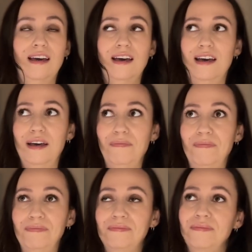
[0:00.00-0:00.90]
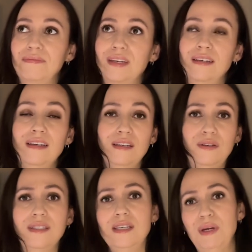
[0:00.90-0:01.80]

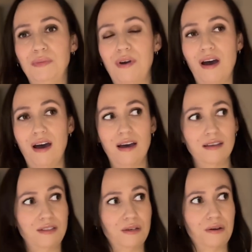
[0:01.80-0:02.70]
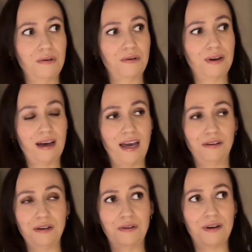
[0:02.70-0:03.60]
my bra, so I don't know,